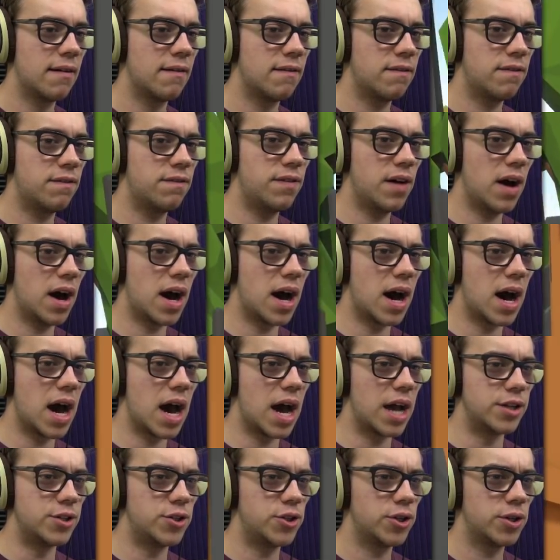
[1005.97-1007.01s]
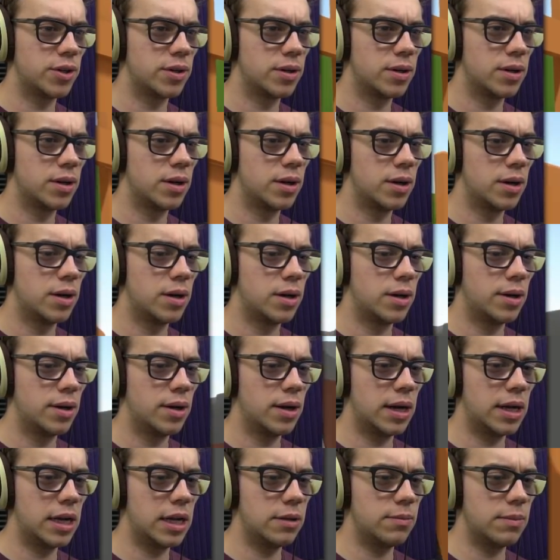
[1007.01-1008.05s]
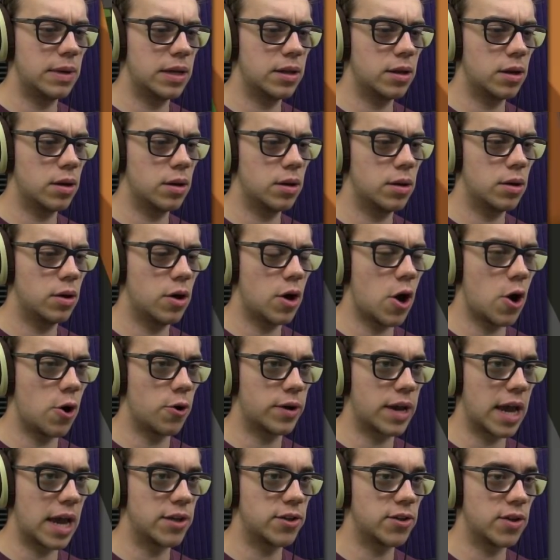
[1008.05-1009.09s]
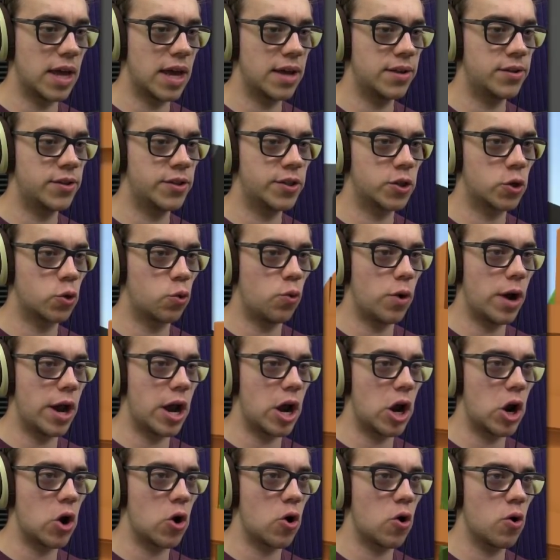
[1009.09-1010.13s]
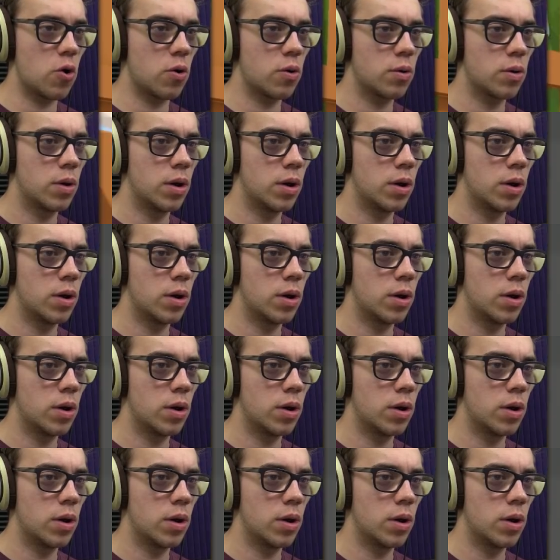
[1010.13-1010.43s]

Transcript: Fudge. I didn't mean... Oh, okay, so that's square...